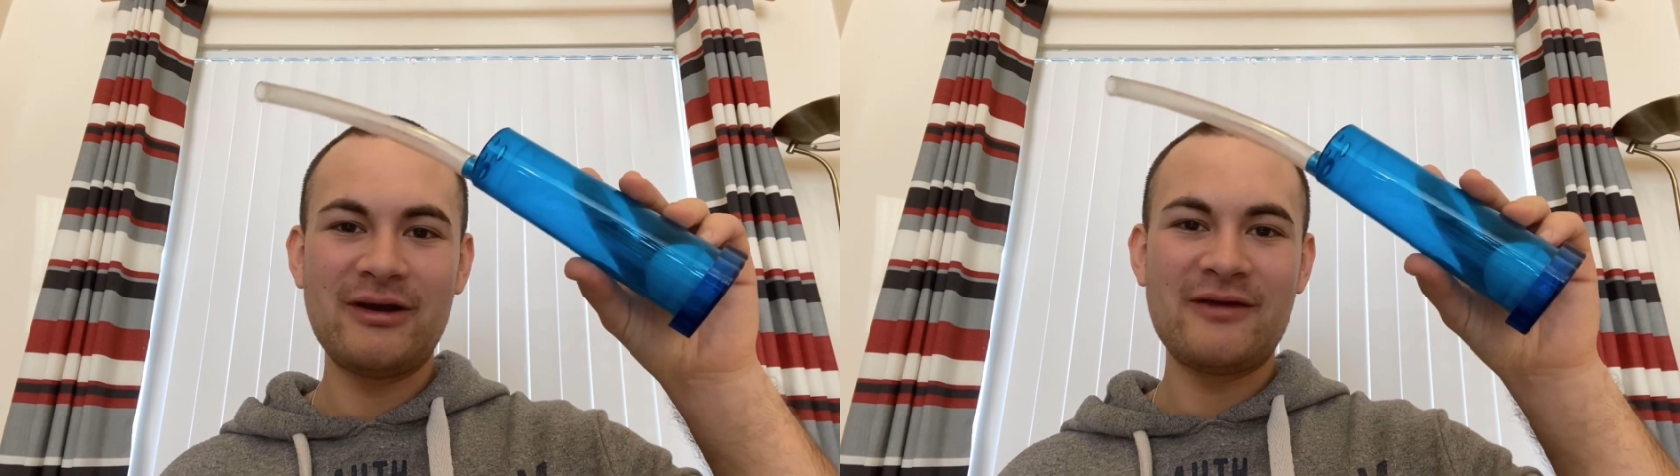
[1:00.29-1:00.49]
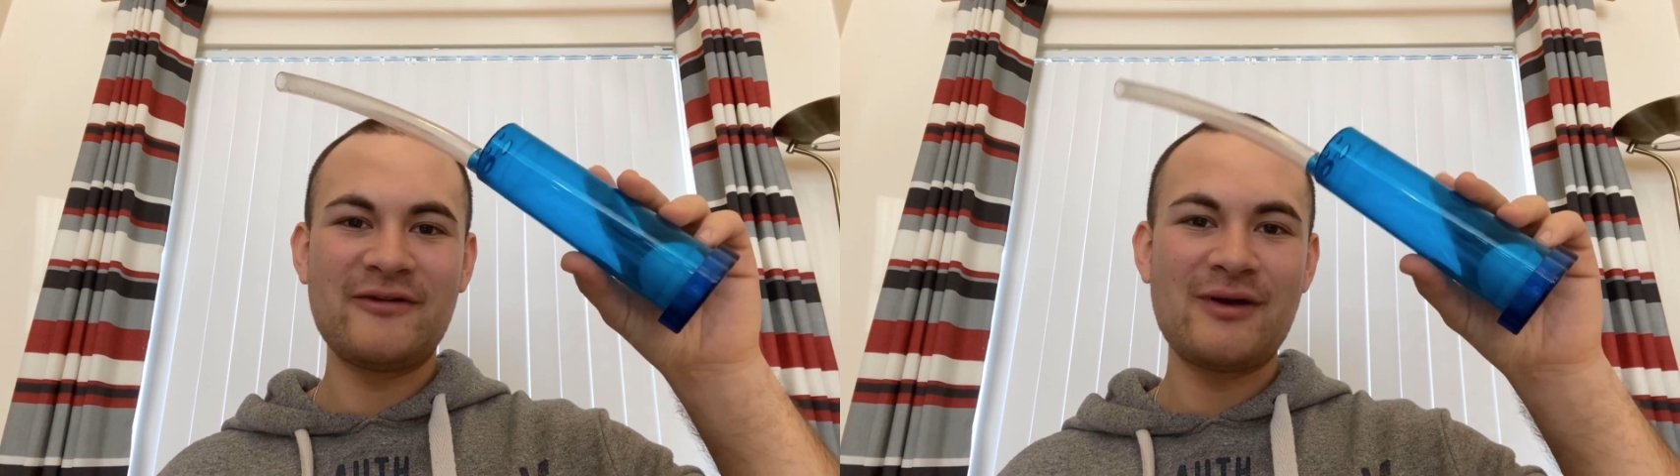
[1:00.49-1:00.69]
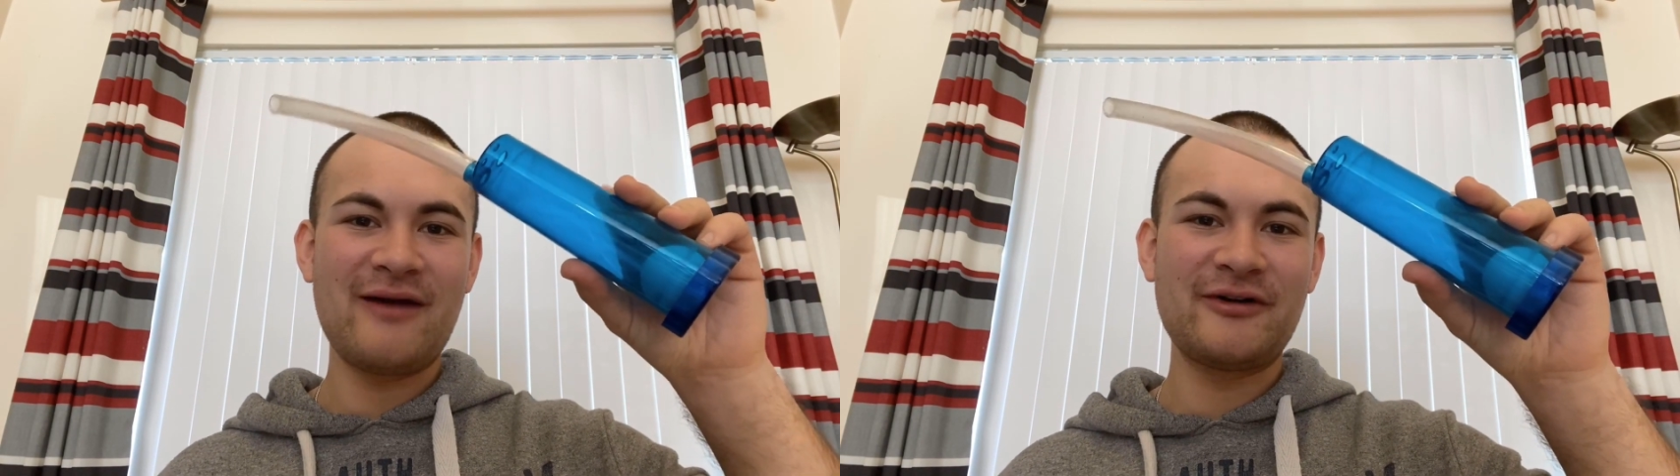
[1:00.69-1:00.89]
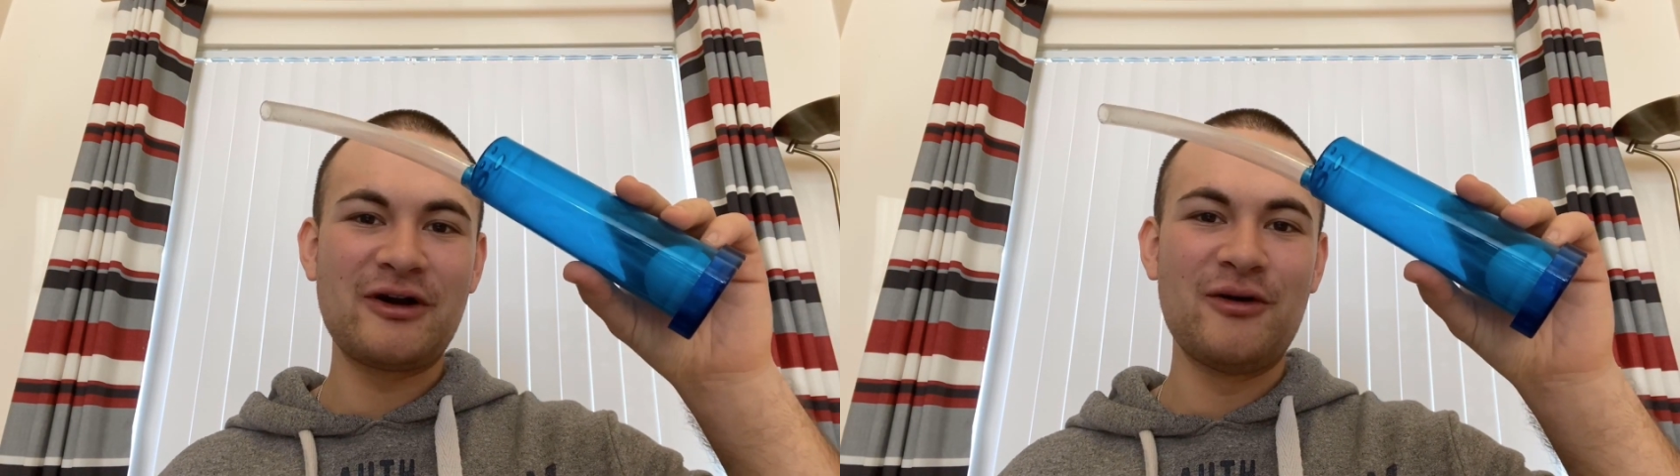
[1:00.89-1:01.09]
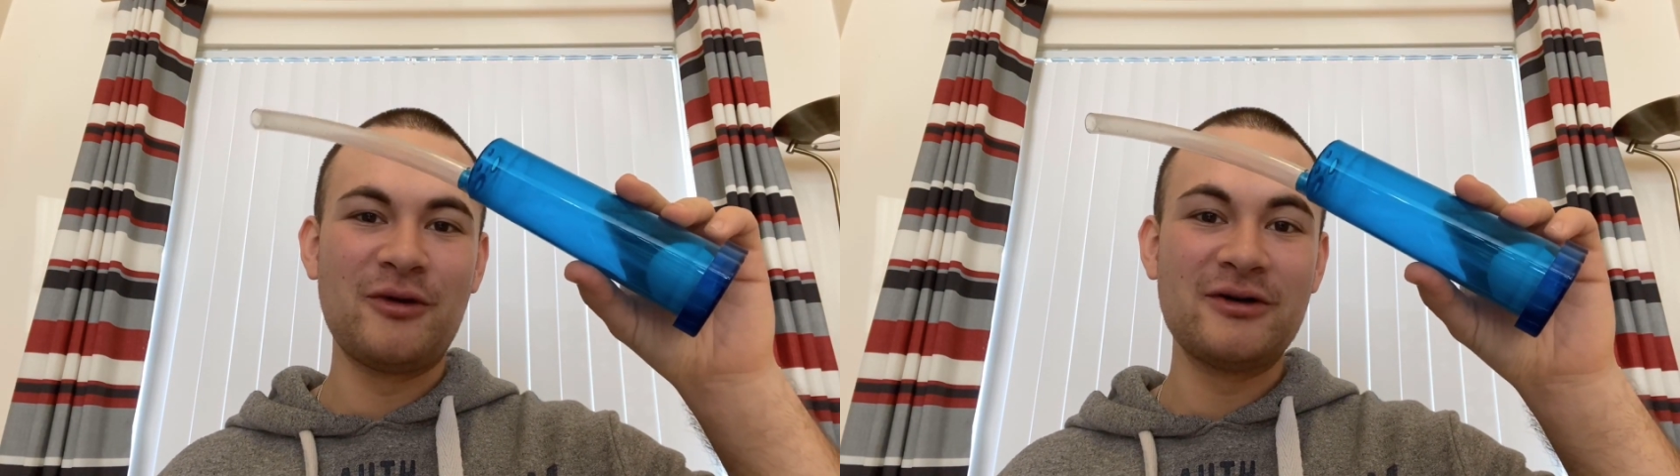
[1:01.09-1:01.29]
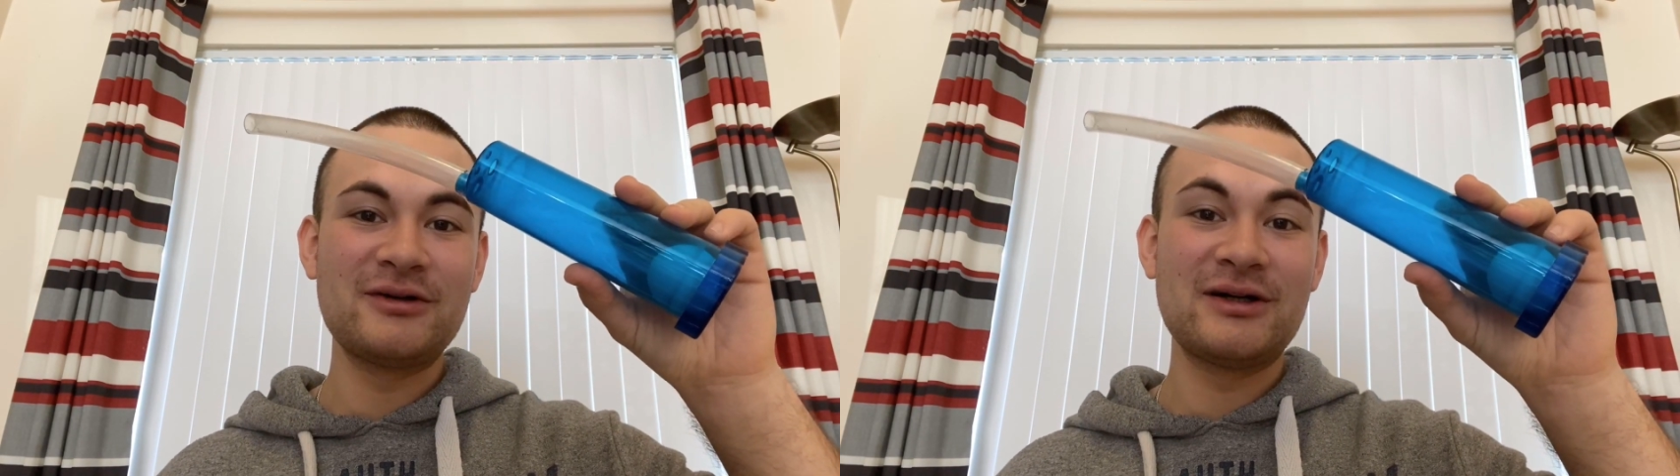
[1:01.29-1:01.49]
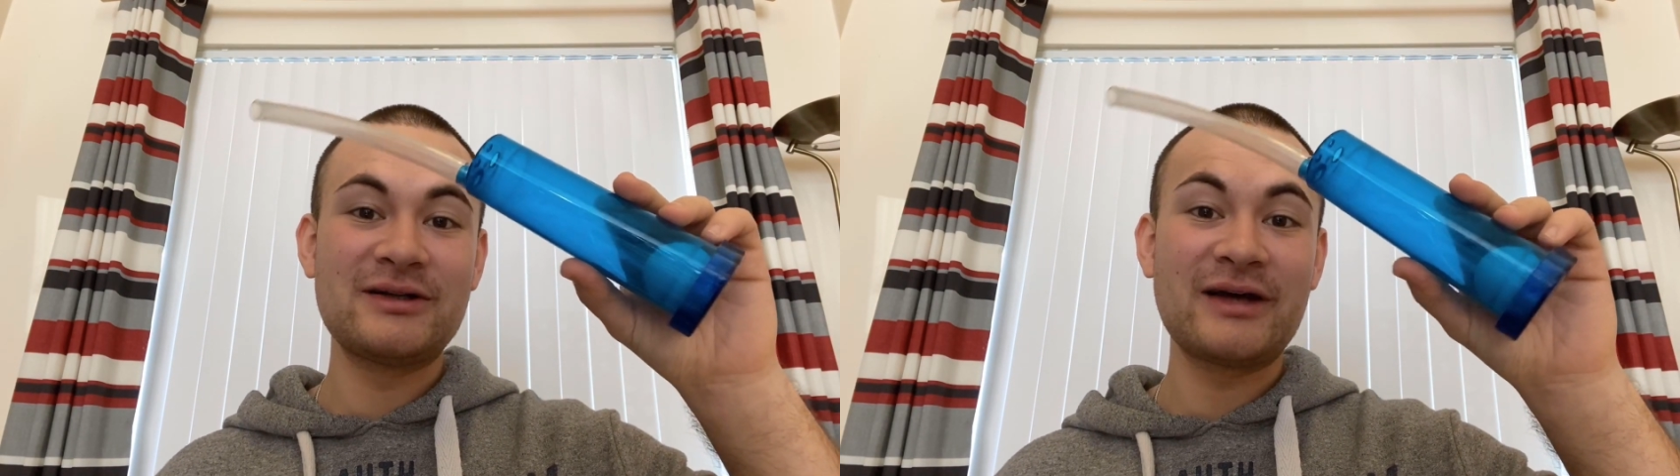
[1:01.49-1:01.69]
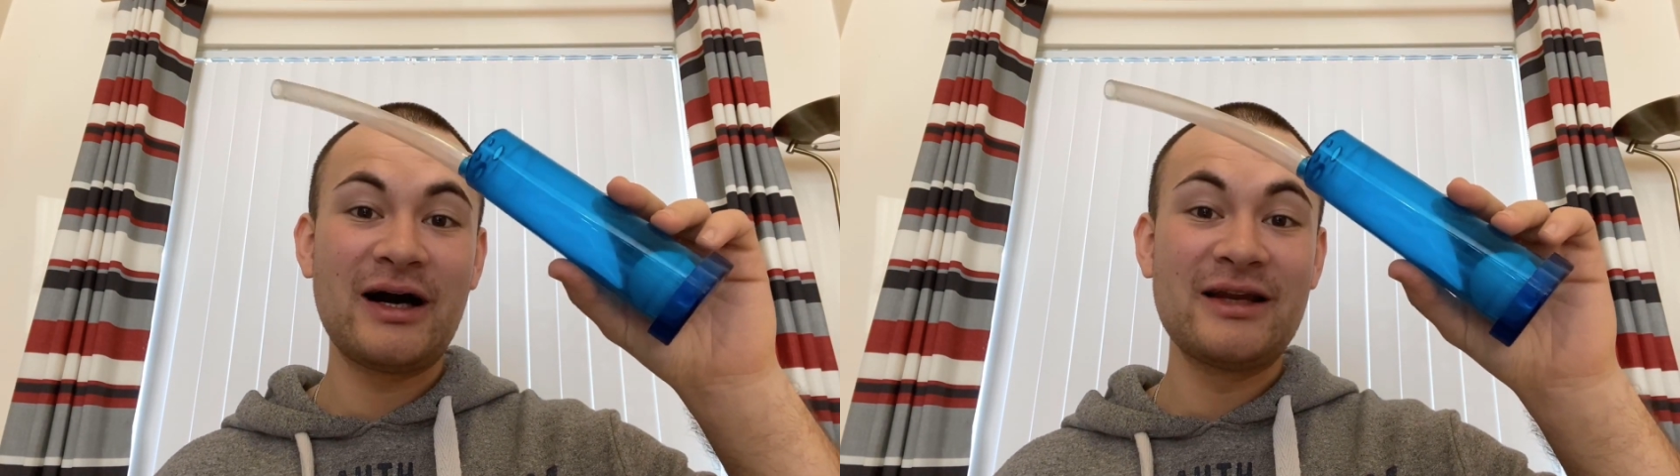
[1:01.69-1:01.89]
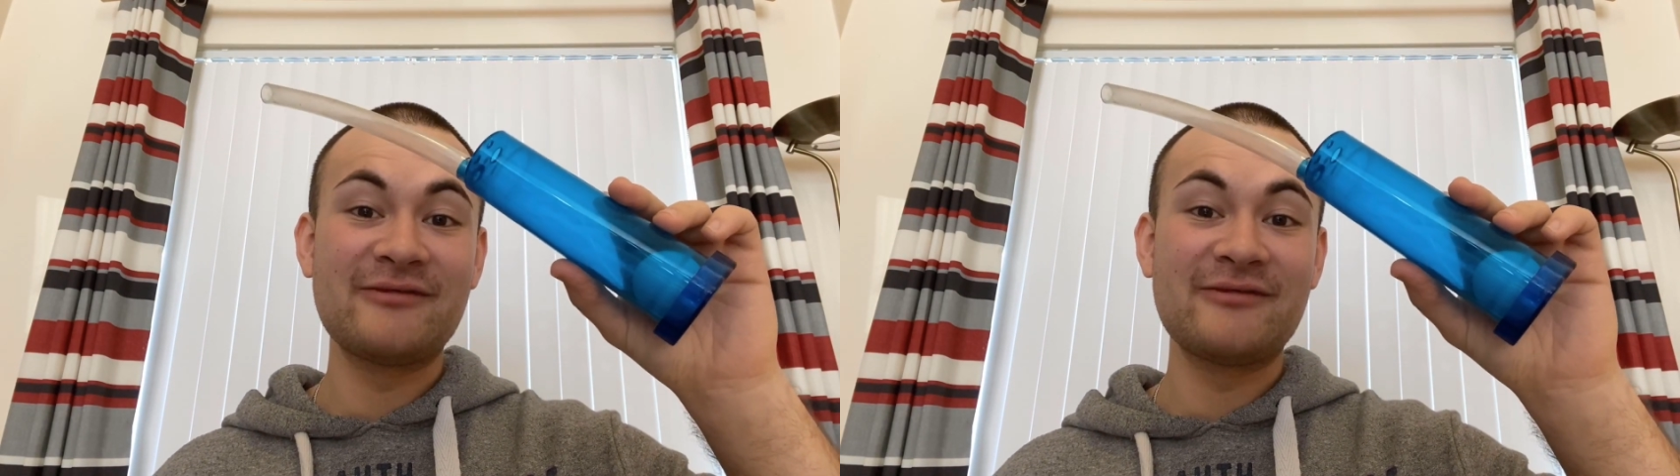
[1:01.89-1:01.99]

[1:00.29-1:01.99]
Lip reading: If you haven't got one, I'd highly